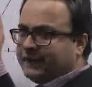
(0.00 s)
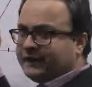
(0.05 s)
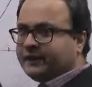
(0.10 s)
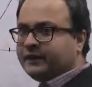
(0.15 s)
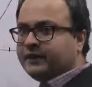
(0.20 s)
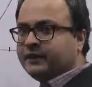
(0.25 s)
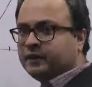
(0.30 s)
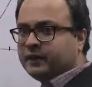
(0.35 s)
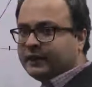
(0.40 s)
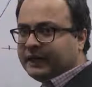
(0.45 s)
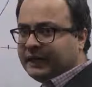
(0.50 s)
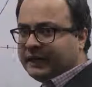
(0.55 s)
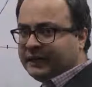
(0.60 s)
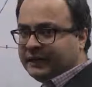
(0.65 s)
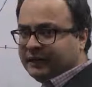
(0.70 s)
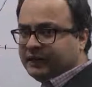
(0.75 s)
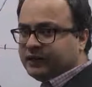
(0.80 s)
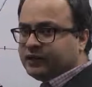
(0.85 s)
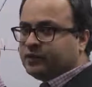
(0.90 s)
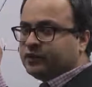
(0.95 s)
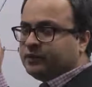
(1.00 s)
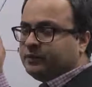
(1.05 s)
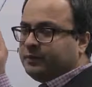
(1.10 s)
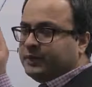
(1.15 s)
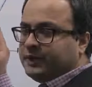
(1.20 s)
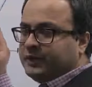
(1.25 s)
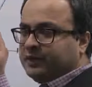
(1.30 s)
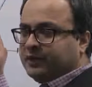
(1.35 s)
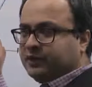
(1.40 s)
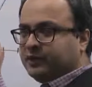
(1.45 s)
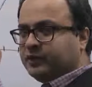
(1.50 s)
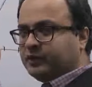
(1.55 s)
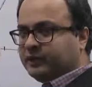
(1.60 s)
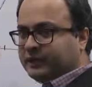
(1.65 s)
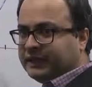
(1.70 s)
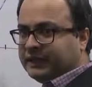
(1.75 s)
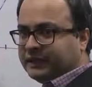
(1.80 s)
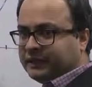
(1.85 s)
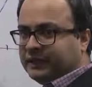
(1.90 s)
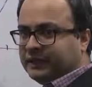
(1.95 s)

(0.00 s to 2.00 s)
that you'll get should be unique,